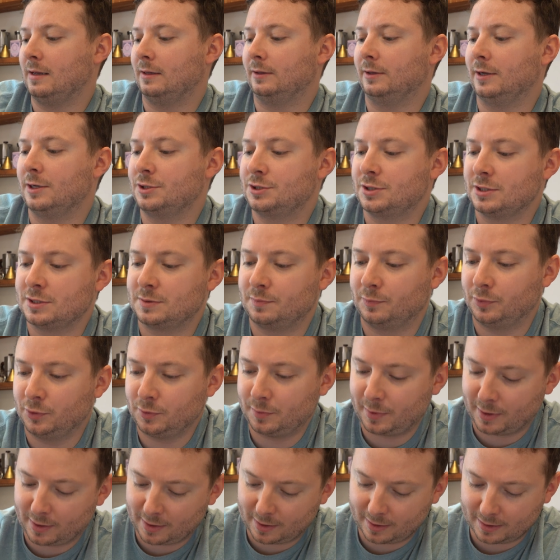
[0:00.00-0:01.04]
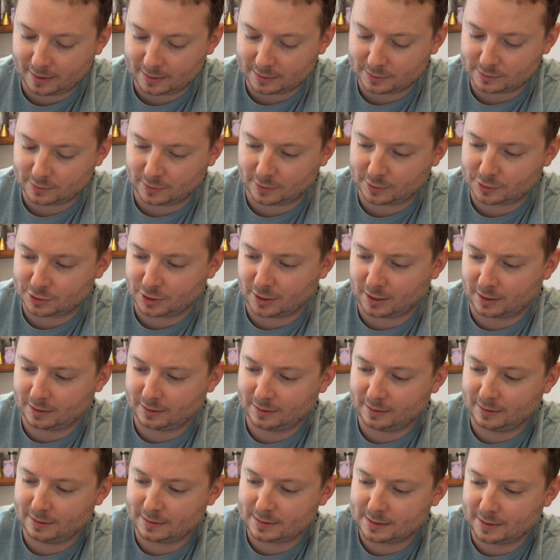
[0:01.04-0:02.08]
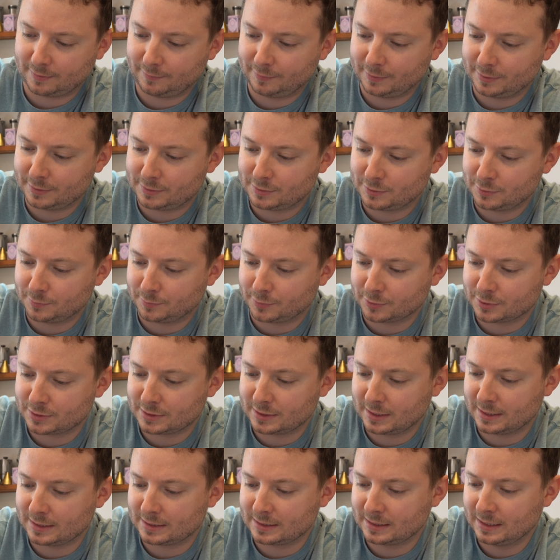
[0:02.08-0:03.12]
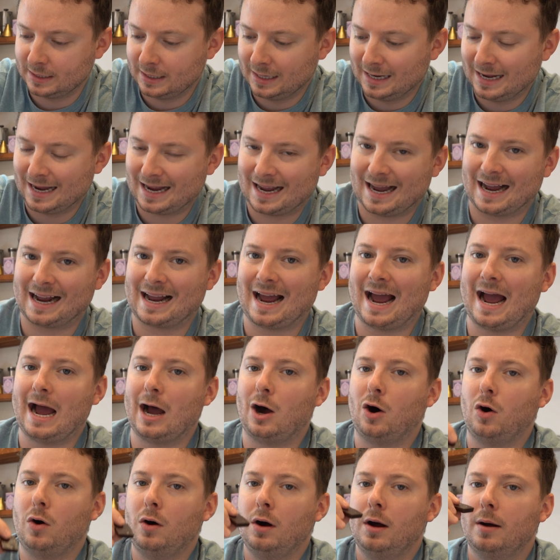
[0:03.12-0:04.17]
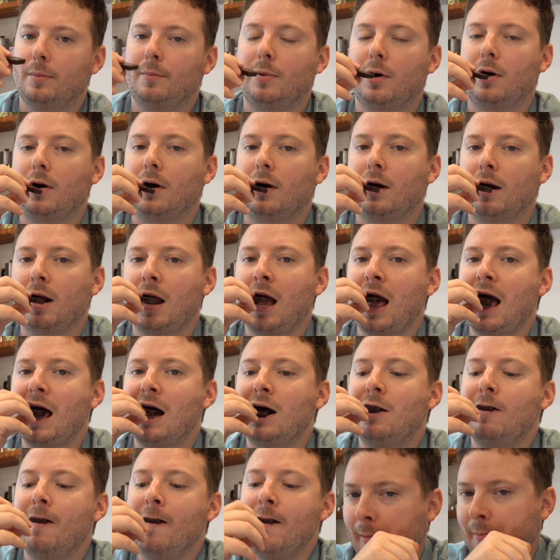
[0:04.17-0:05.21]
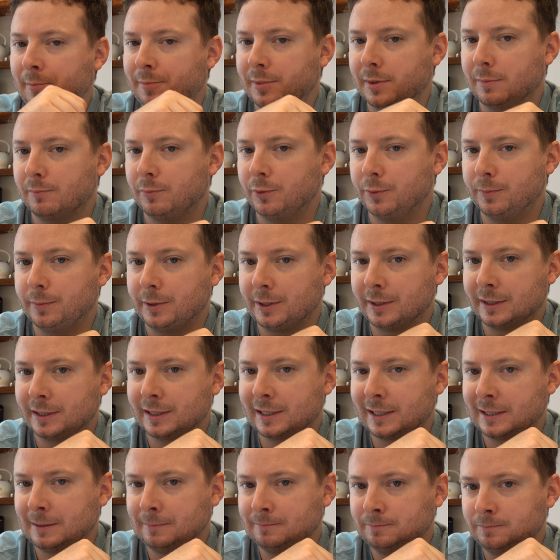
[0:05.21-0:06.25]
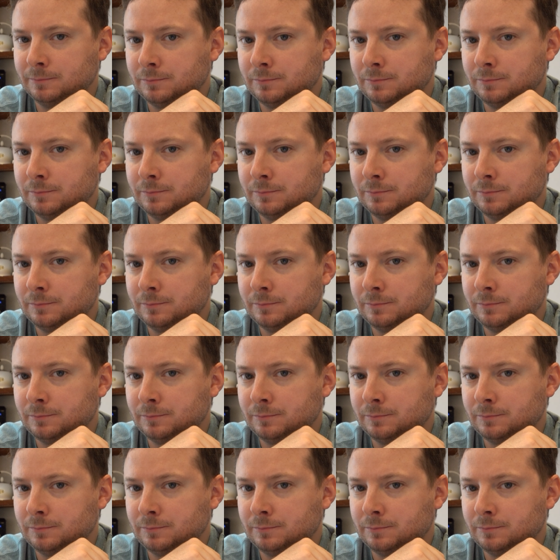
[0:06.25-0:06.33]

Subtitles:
luscious blueberry and dark chocolate 72% cacao bar. I'm a big blueberry guy.